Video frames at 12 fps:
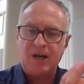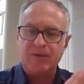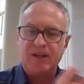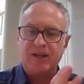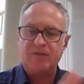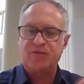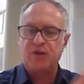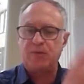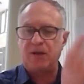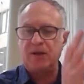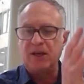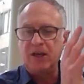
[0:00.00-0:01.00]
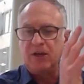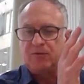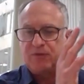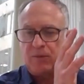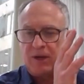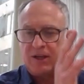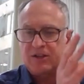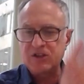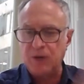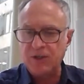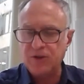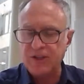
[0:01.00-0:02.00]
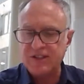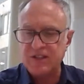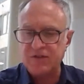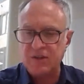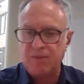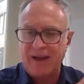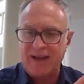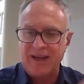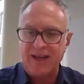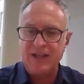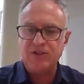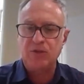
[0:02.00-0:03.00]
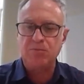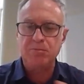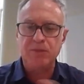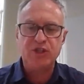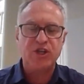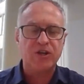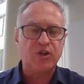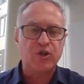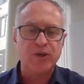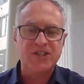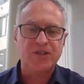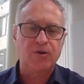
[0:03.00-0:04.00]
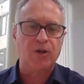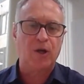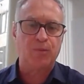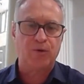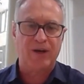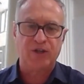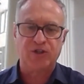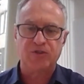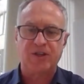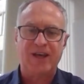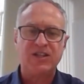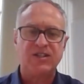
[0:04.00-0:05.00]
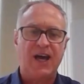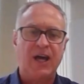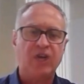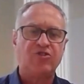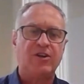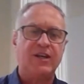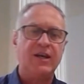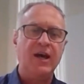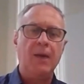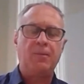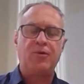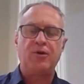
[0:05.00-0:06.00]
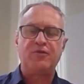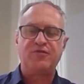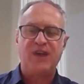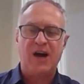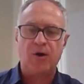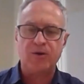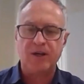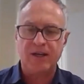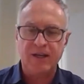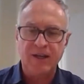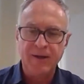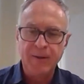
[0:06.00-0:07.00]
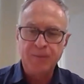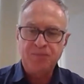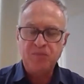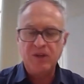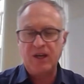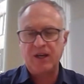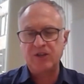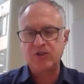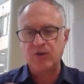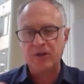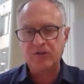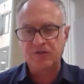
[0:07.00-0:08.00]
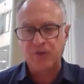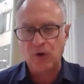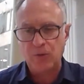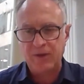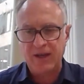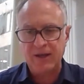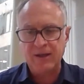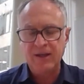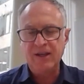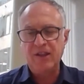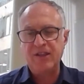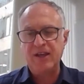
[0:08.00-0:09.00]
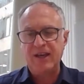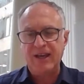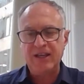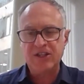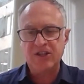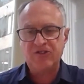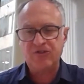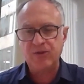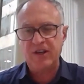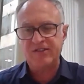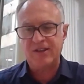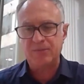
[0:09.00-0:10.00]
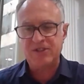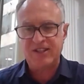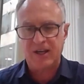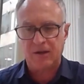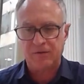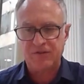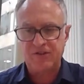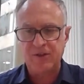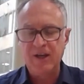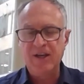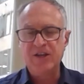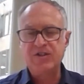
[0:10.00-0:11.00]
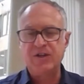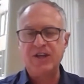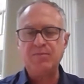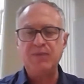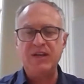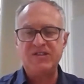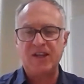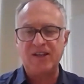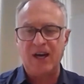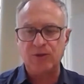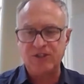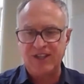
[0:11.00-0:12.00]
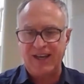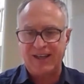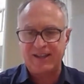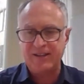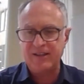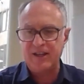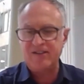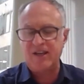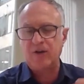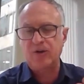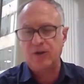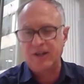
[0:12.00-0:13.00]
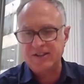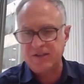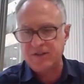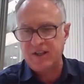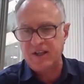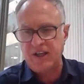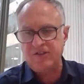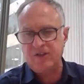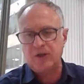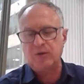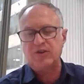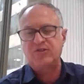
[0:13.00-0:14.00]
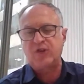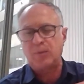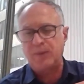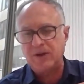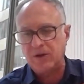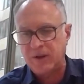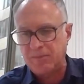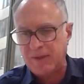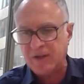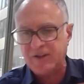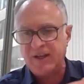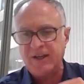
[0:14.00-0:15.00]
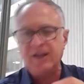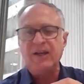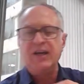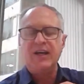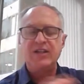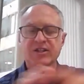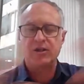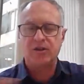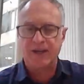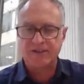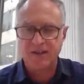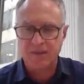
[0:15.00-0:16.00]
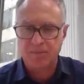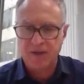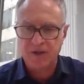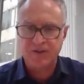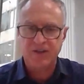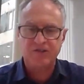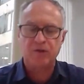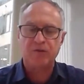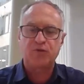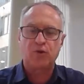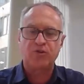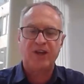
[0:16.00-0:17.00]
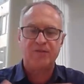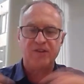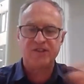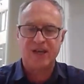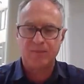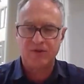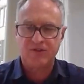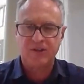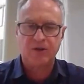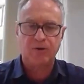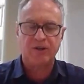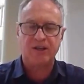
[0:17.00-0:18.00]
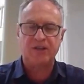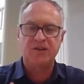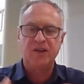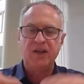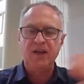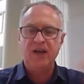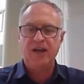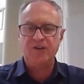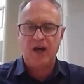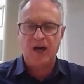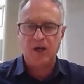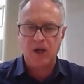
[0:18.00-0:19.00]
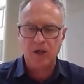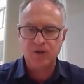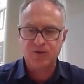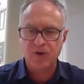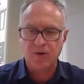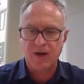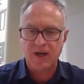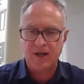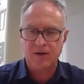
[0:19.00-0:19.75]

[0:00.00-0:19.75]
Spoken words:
is coming in from a smart connectivity play into mission-critical operations. So that's actually profoundly transforming the industries themselves. So that means that our tech, let's say our connectivity, is not only stopping on the building, interconnecting the buildings, and of course having cybersecurity and ultra